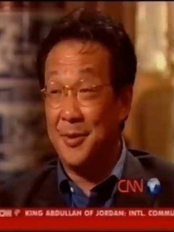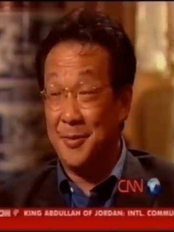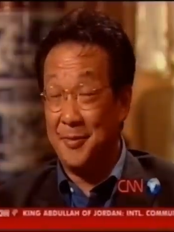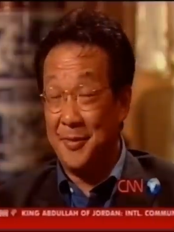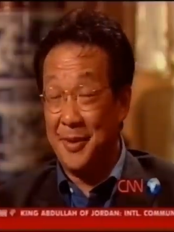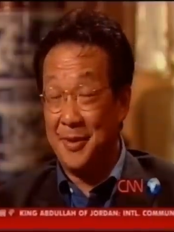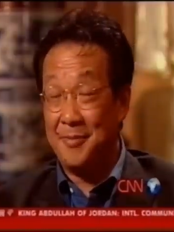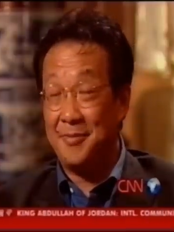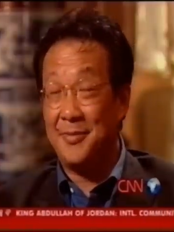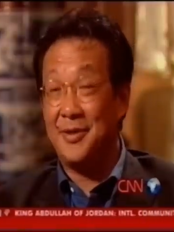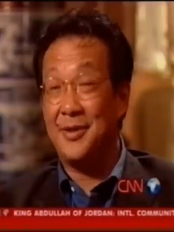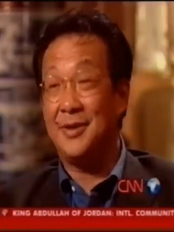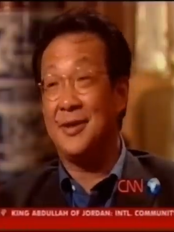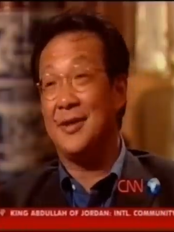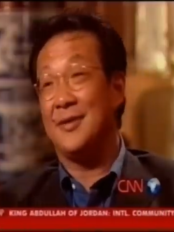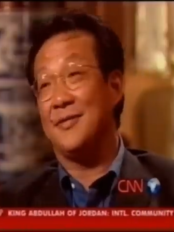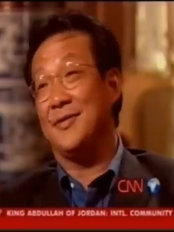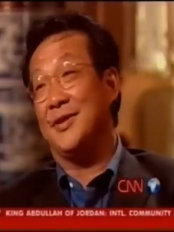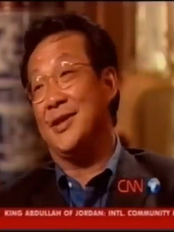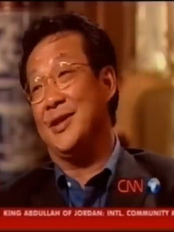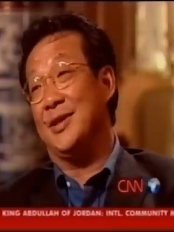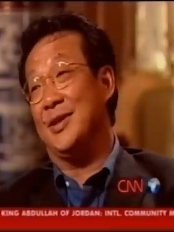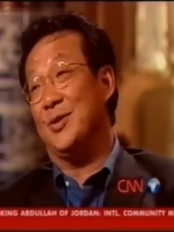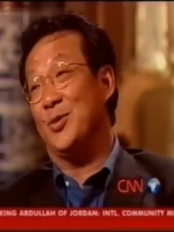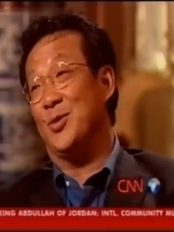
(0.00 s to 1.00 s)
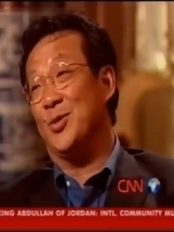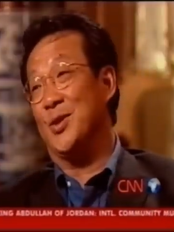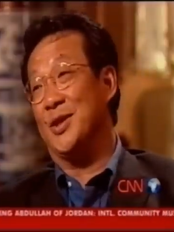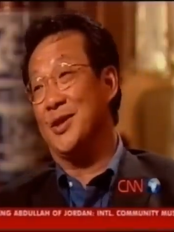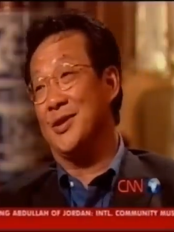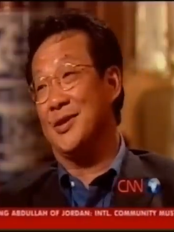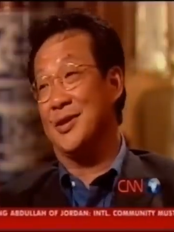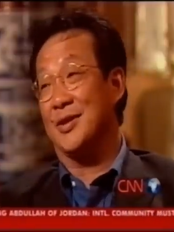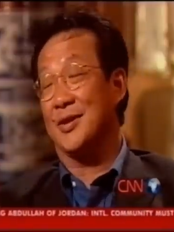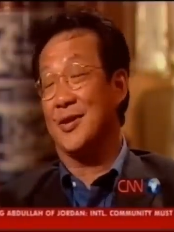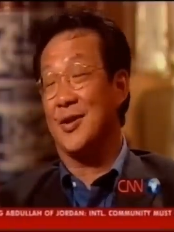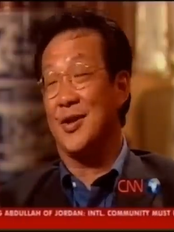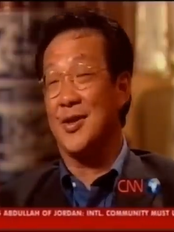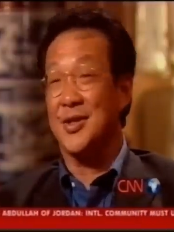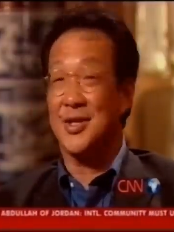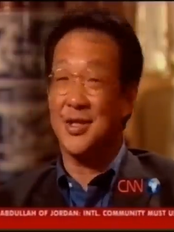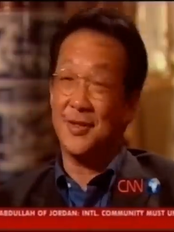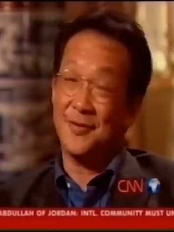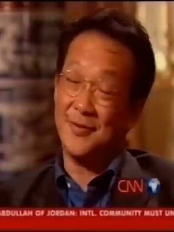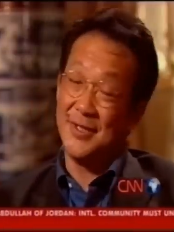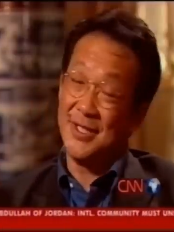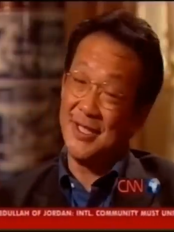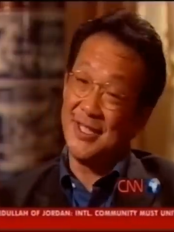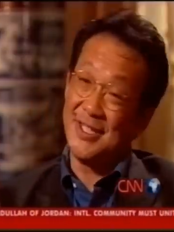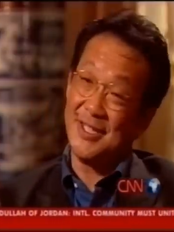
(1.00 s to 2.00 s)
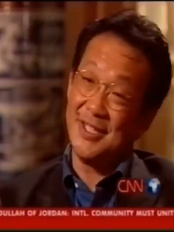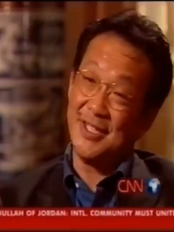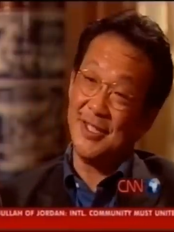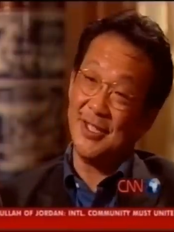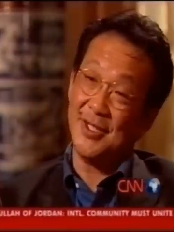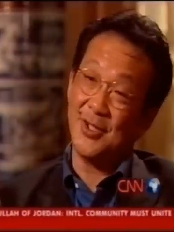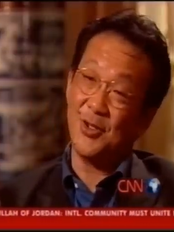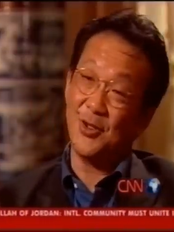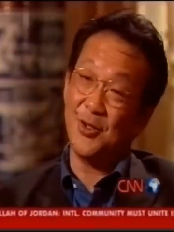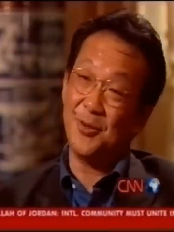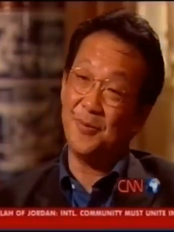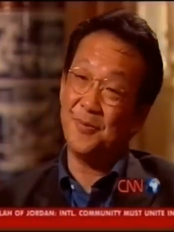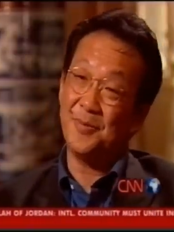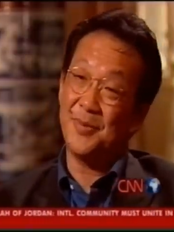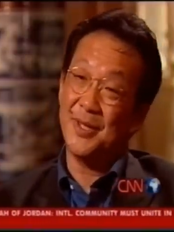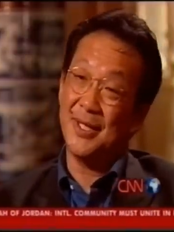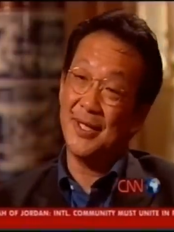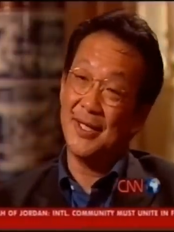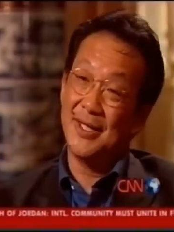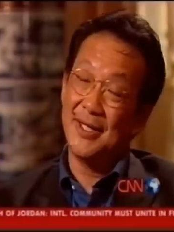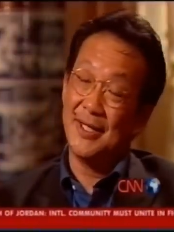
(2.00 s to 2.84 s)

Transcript: a member of the World Conservancy Group,